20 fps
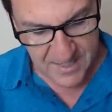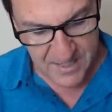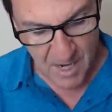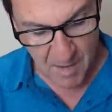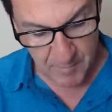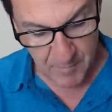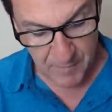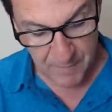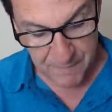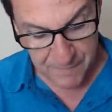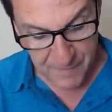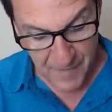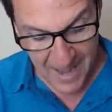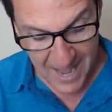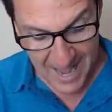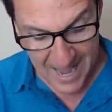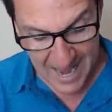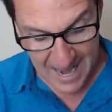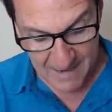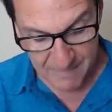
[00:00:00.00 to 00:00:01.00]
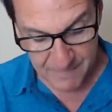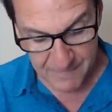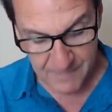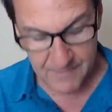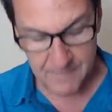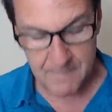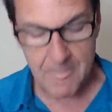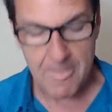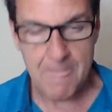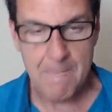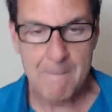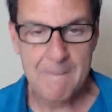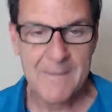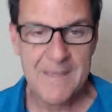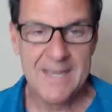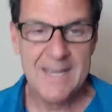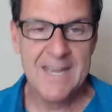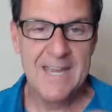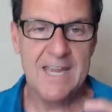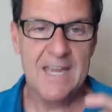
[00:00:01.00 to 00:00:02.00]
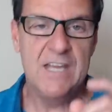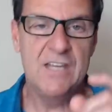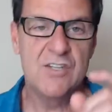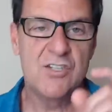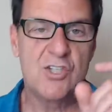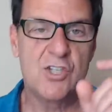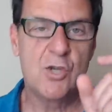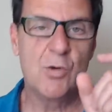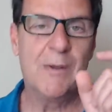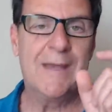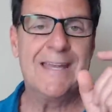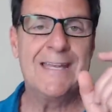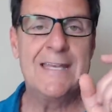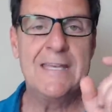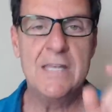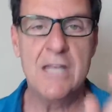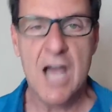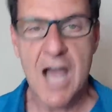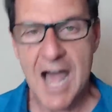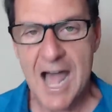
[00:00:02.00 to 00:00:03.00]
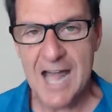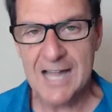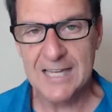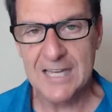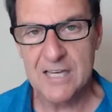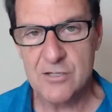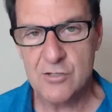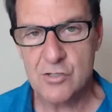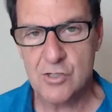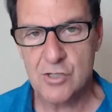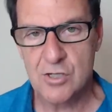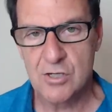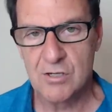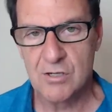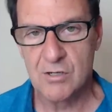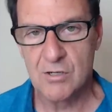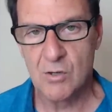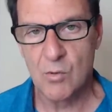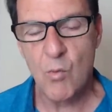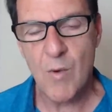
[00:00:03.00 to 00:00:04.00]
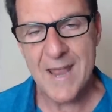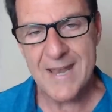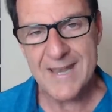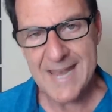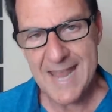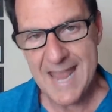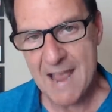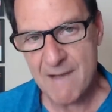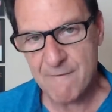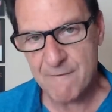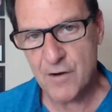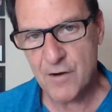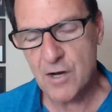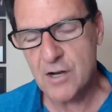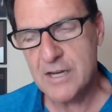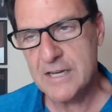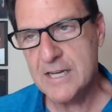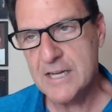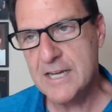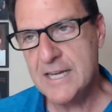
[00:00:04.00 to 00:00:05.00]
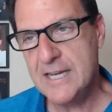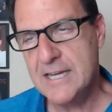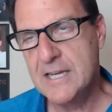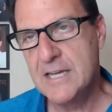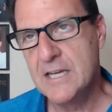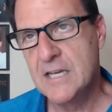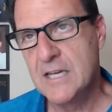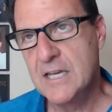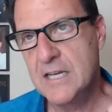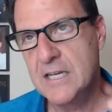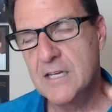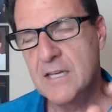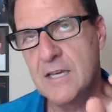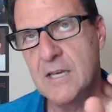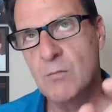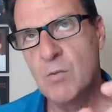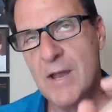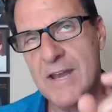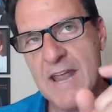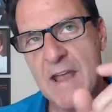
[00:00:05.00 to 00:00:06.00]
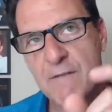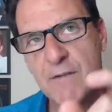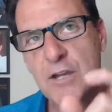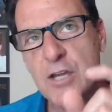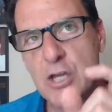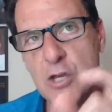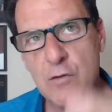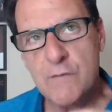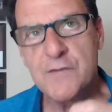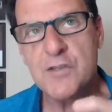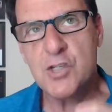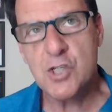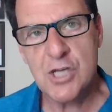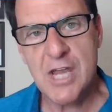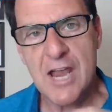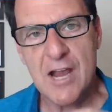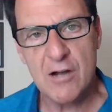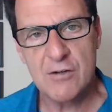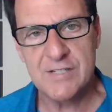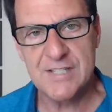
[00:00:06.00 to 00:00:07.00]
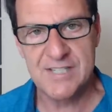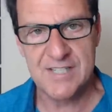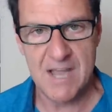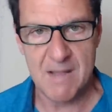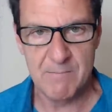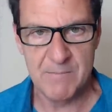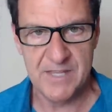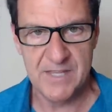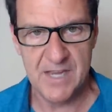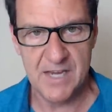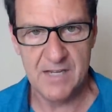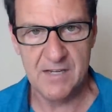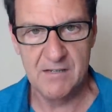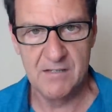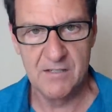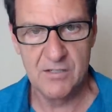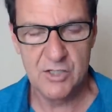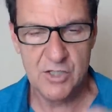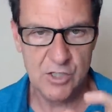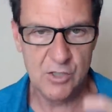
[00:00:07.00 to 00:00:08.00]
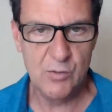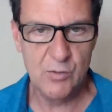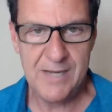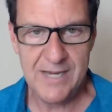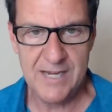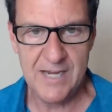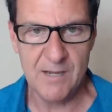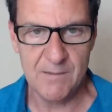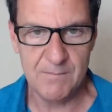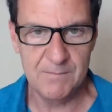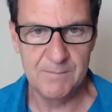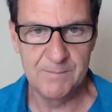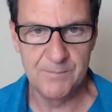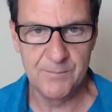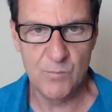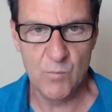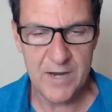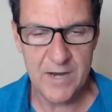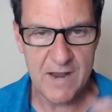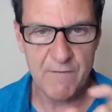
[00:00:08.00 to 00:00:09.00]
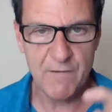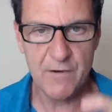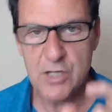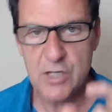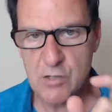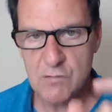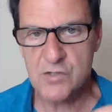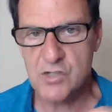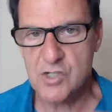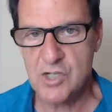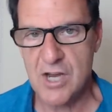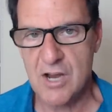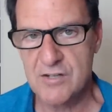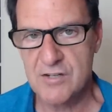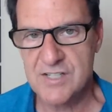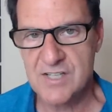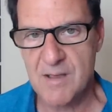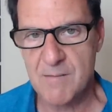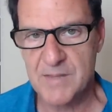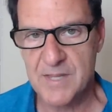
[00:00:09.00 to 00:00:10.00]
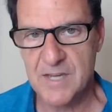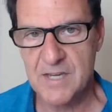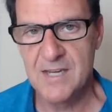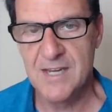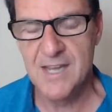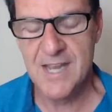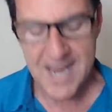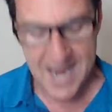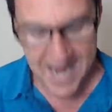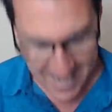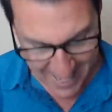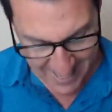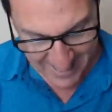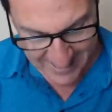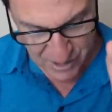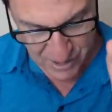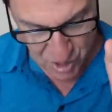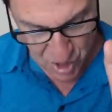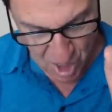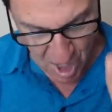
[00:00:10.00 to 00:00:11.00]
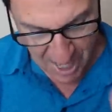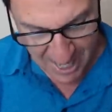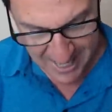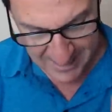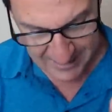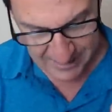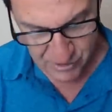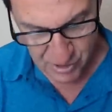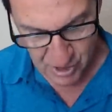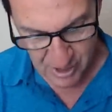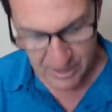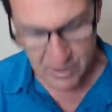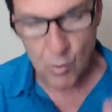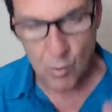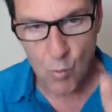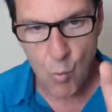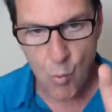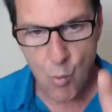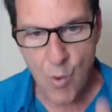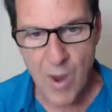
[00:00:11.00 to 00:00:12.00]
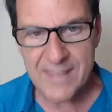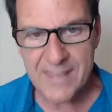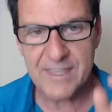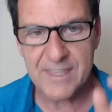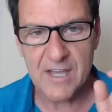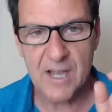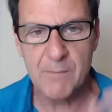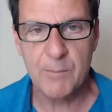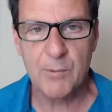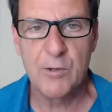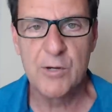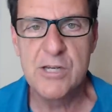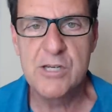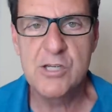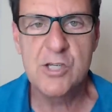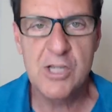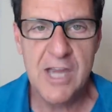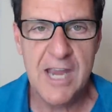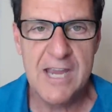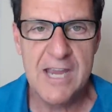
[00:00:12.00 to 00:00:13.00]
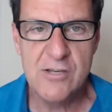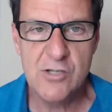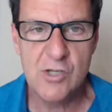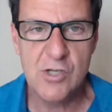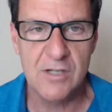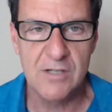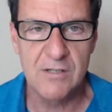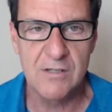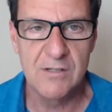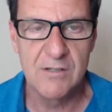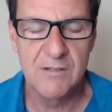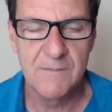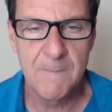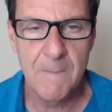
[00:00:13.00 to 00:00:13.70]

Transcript: Number five is to acknowledge whenever whenever you've shared something to him, whenever you shared something, acknowledge it with appreciation.